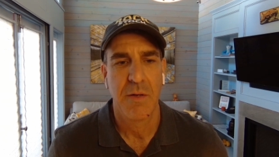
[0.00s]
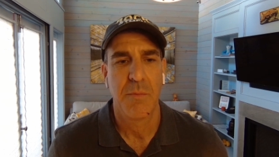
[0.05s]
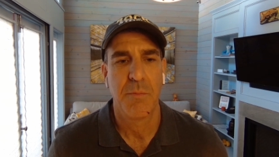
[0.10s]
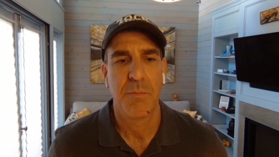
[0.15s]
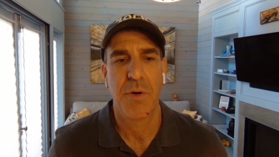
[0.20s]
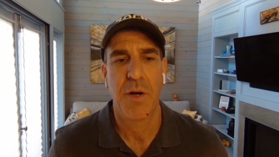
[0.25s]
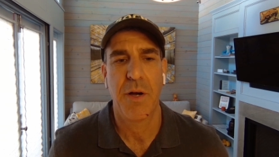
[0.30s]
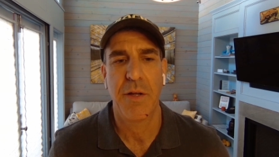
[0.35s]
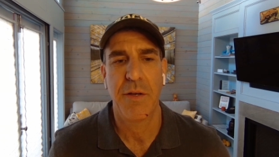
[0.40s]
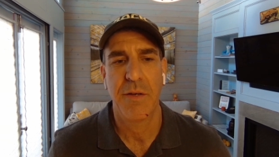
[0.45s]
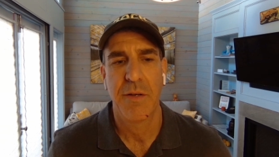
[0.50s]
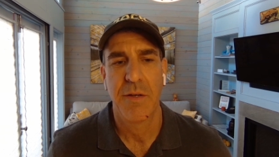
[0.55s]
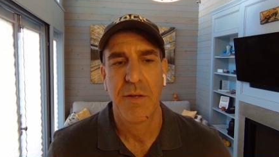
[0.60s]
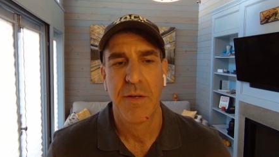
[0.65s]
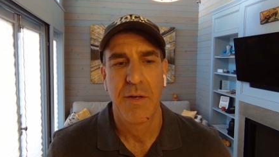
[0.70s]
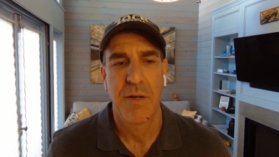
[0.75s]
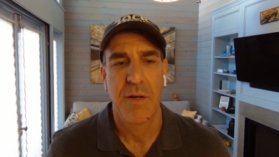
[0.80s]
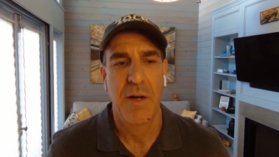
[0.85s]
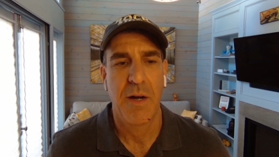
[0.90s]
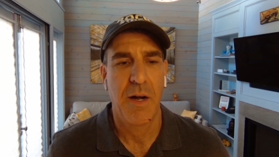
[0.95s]
but,
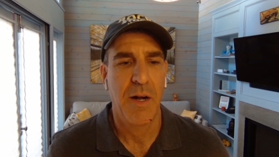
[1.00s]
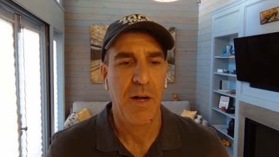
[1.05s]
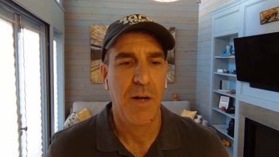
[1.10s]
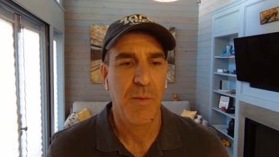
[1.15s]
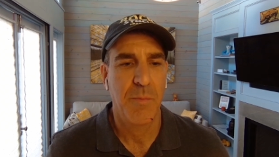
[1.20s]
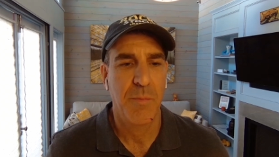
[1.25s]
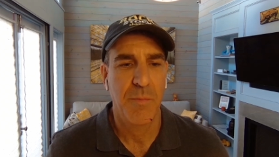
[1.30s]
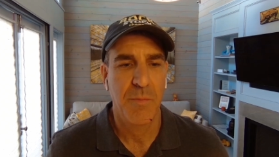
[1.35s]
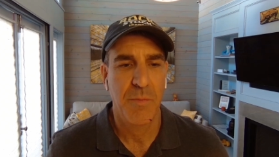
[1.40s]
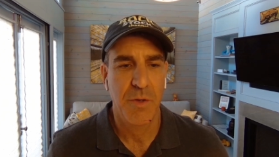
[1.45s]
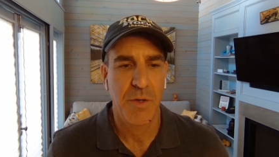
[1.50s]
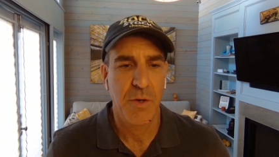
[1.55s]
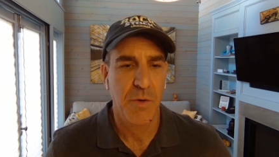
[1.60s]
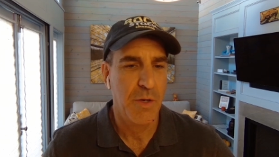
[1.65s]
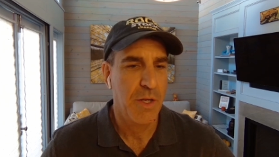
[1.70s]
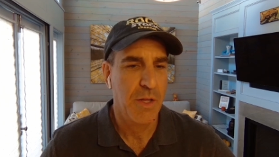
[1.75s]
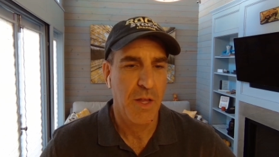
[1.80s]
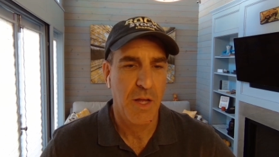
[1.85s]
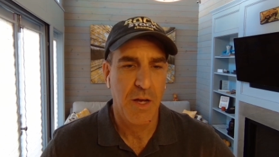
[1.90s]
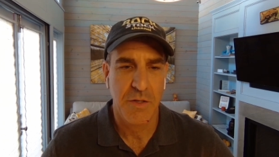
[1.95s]

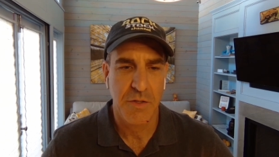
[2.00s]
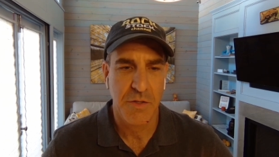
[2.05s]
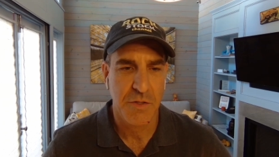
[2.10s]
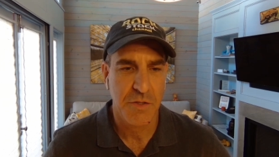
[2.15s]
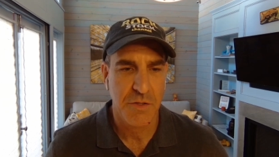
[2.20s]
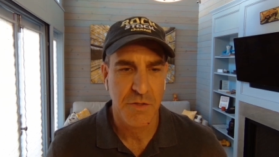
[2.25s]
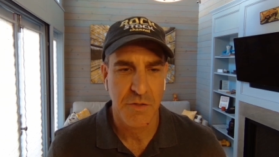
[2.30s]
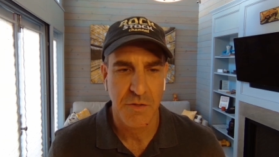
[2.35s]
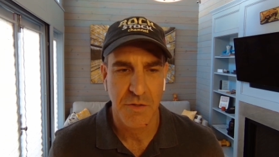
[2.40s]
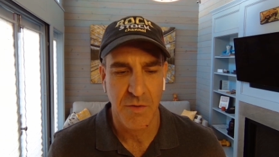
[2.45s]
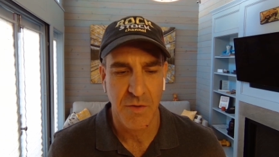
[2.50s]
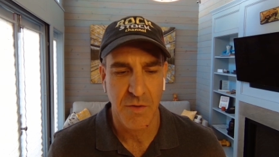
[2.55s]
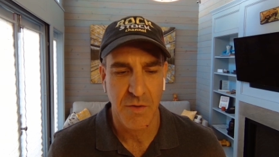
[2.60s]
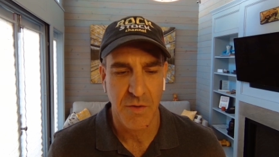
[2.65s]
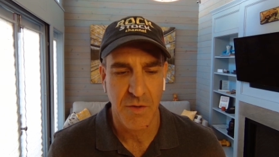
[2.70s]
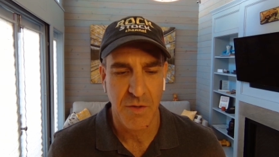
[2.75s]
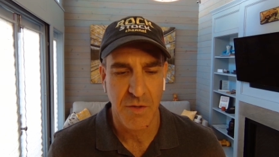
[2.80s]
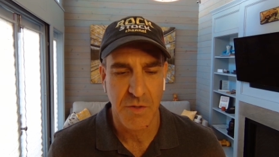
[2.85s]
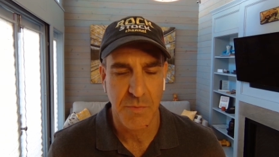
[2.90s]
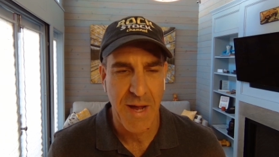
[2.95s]
Elon's,
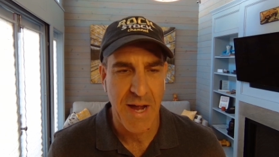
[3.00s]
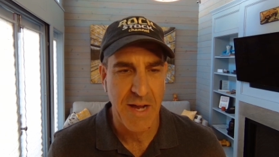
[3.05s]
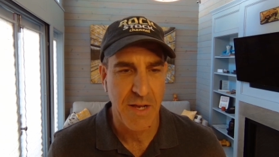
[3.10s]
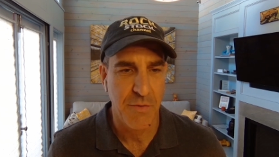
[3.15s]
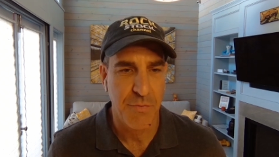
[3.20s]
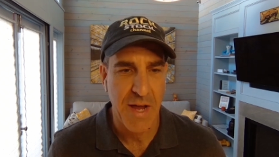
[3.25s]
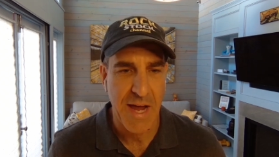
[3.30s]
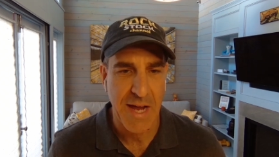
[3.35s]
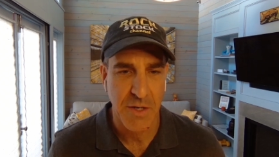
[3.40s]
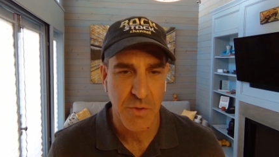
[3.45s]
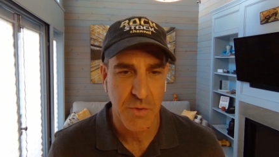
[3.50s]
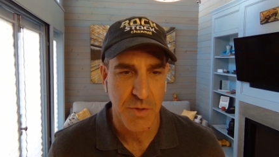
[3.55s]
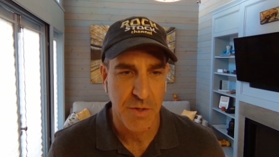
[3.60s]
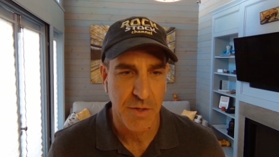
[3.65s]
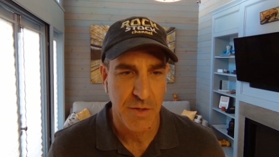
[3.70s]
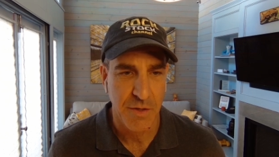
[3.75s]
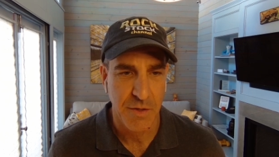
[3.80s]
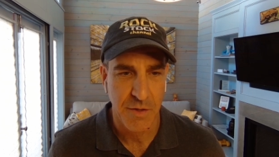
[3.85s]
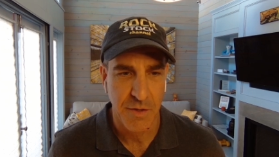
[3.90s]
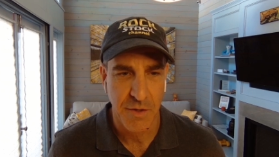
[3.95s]
it's
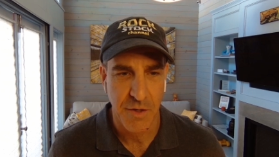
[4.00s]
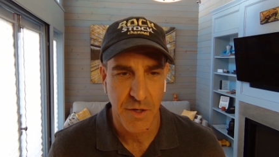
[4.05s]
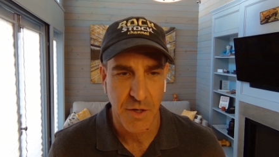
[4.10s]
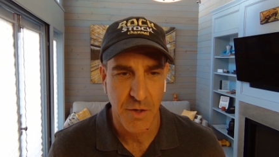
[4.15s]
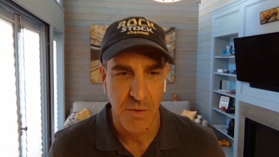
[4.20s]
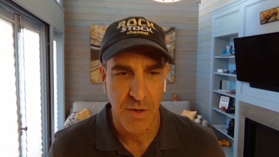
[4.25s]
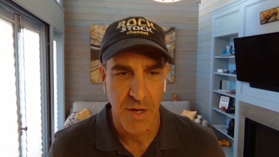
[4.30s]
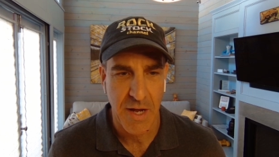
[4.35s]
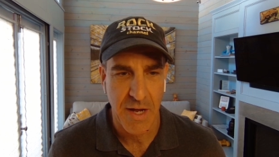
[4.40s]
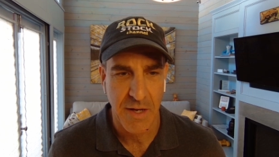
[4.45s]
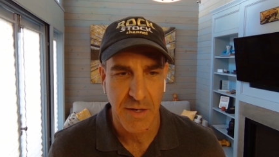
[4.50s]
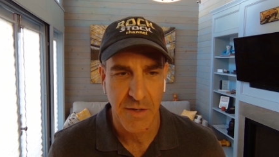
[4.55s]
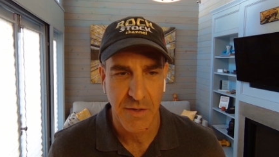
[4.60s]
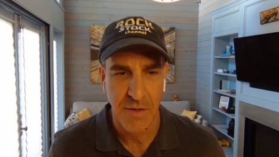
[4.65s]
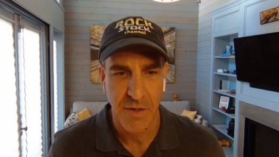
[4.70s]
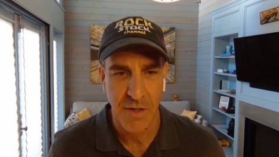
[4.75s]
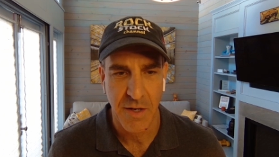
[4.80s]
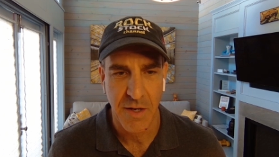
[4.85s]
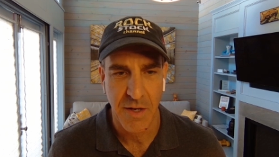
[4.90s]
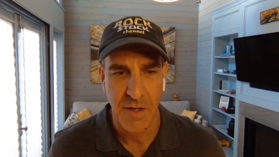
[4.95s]
manufacturing,
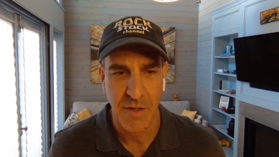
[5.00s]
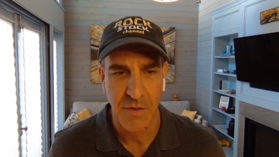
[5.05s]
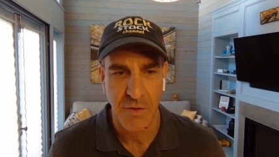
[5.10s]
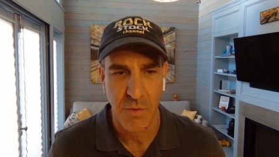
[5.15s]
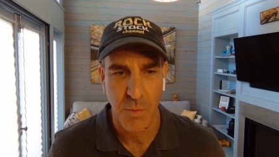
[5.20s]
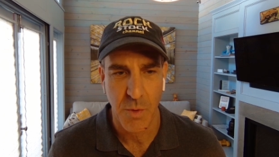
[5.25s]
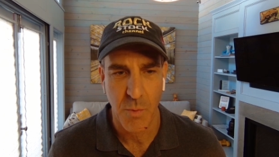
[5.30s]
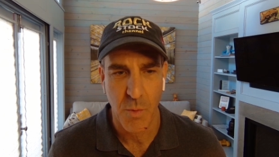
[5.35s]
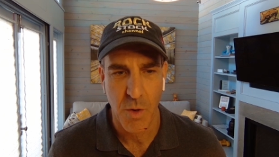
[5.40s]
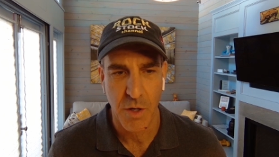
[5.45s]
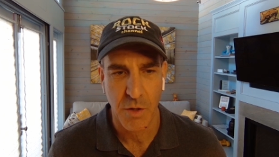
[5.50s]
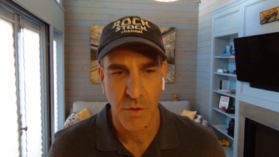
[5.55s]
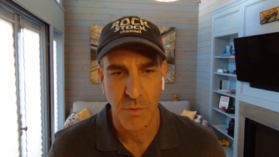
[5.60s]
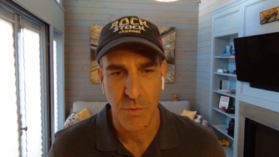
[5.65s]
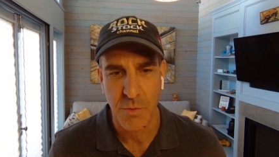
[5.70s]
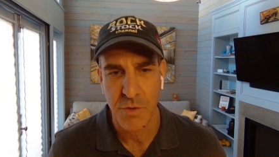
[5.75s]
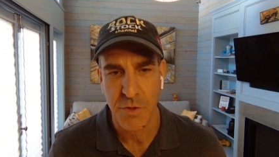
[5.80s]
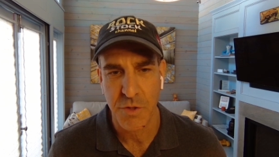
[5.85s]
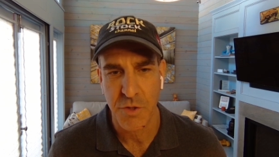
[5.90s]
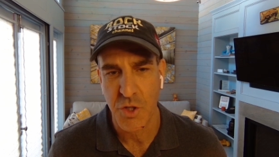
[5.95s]
and do we want to
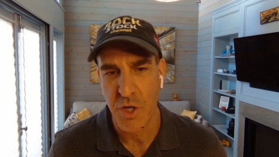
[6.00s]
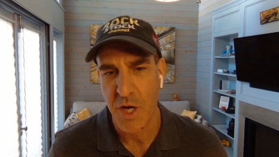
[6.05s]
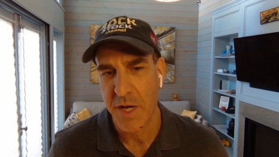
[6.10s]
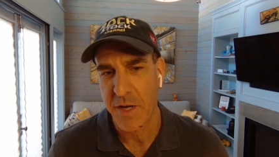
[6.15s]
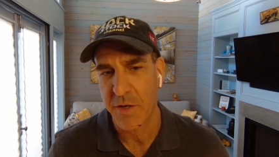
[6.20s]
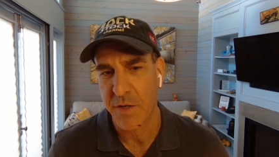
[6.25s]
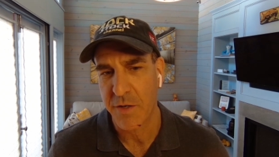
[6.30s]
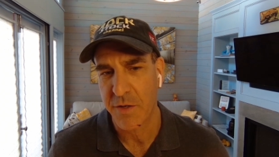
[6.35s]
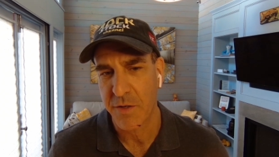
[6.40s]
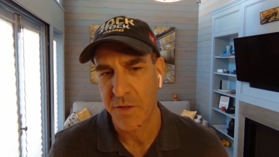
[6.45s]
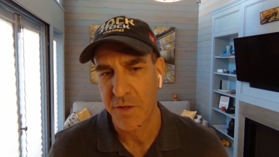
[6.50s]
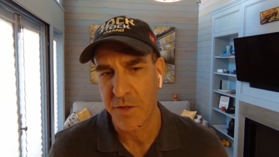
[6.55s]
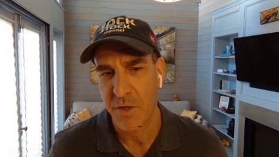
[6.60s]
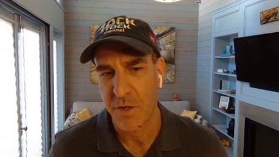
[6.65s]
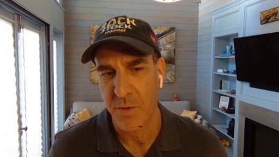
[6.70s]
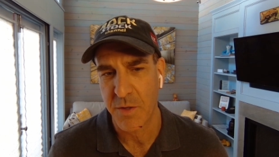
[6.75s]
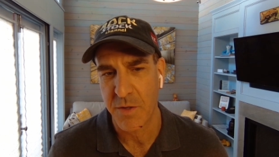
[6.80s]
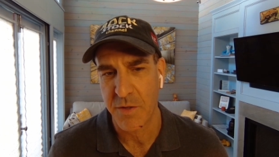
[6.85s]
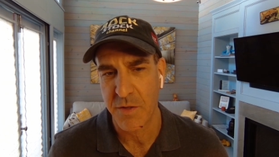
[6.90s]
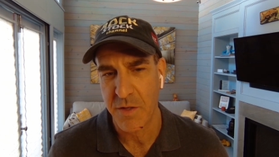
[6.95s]
lose to China, in
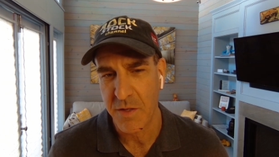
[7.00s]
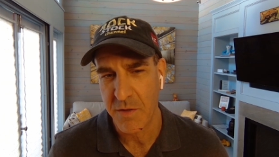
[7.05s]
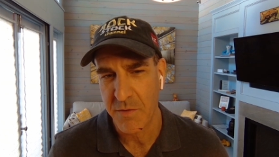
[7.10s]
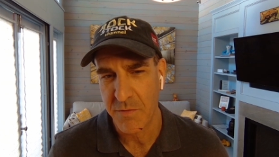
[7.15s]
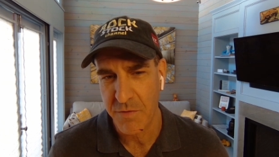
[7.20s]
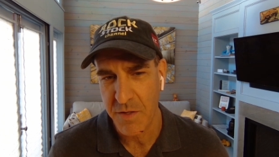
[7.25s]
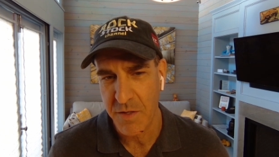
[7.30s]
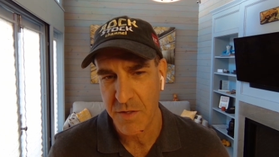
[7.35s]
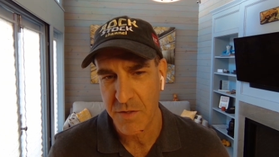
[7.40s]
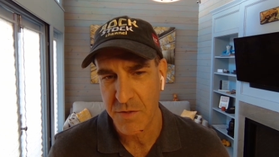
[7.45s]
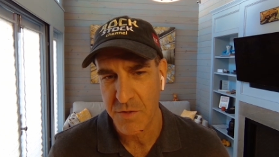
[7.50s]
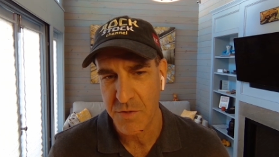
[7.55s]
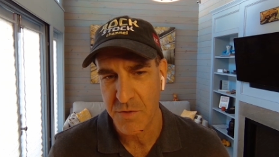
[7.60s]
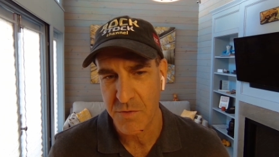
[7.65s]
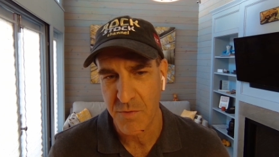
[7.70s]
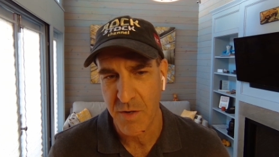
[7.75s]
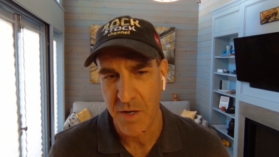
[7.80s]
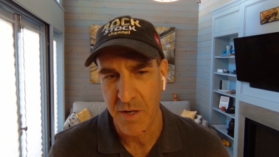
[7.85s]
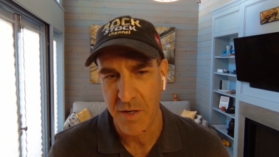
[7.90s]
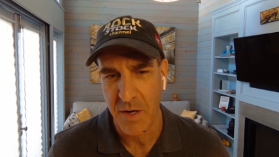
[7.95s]
the EVs,
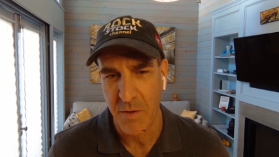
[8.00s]
right?